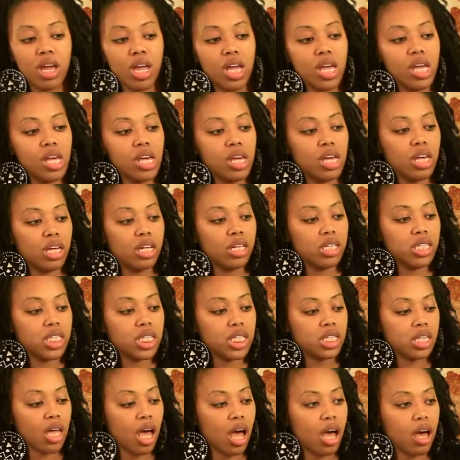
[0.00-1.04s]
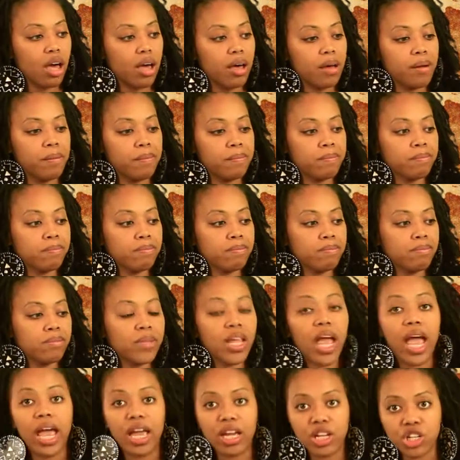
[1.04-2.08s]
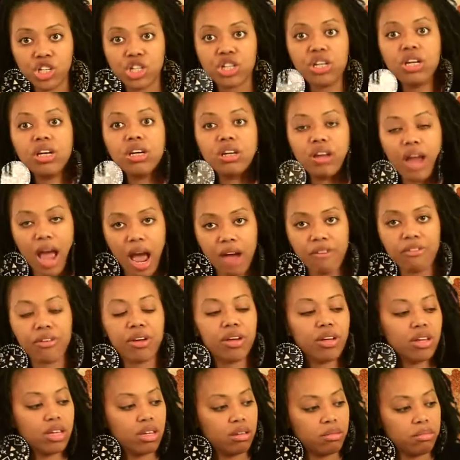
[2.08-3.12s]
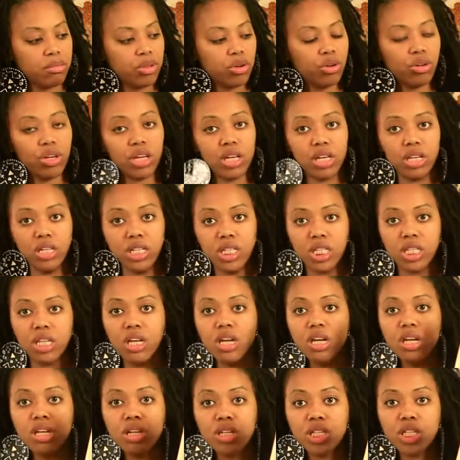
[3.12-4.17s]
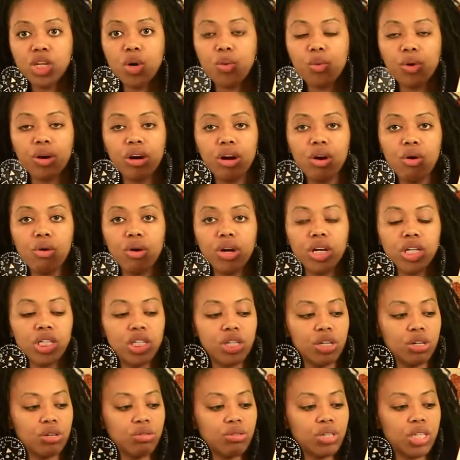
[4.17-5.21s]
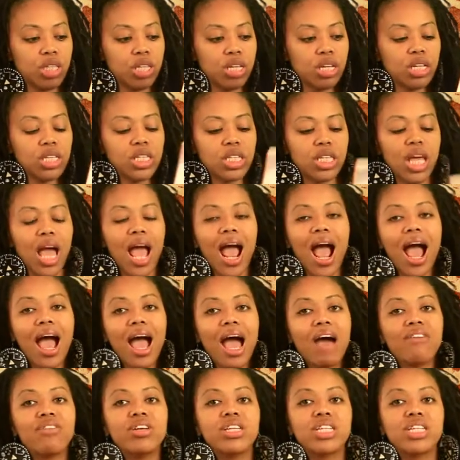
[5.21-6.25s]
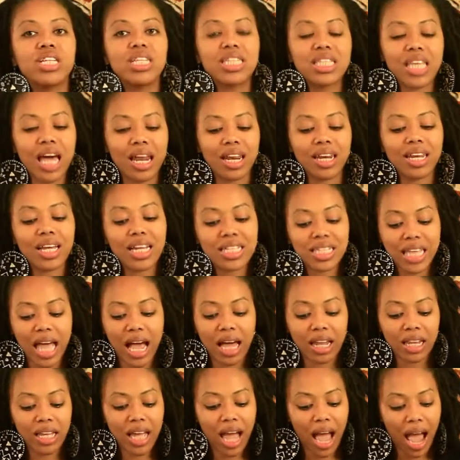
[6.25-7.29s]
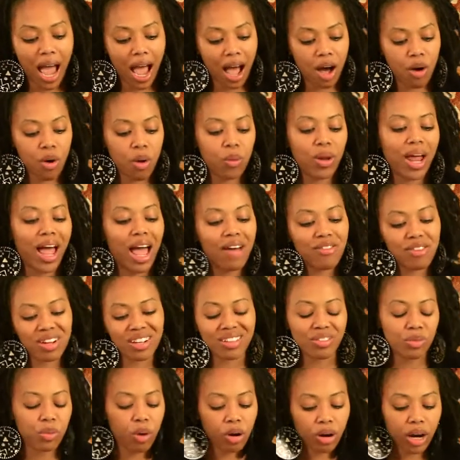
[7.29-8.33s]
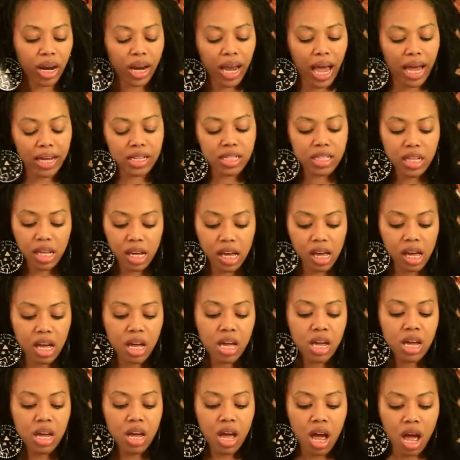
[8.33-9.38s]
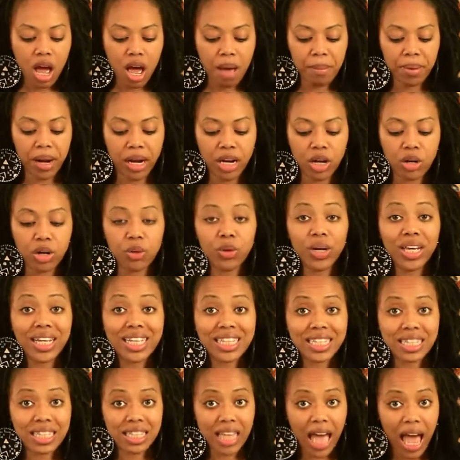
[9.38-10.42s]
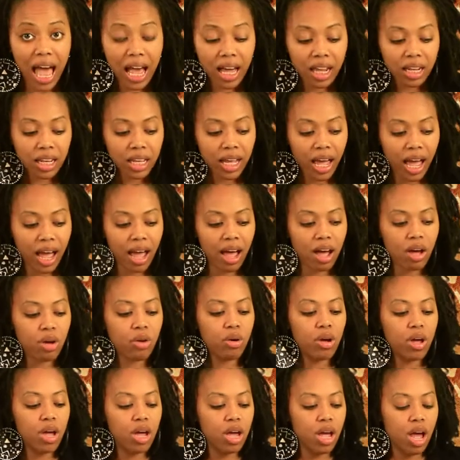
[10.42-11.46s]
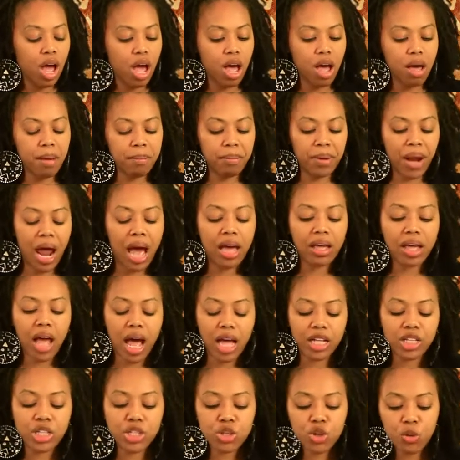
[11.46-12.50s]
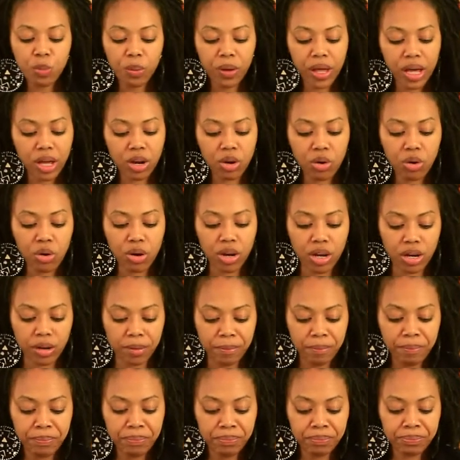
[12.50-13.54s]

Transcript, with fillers: is um, Asia, Africa, Middle East. So we're going to use this. I haven't decided exactly how. Well, I have a working idea, um, but I don't know exactly how. Um, but I, I do plan on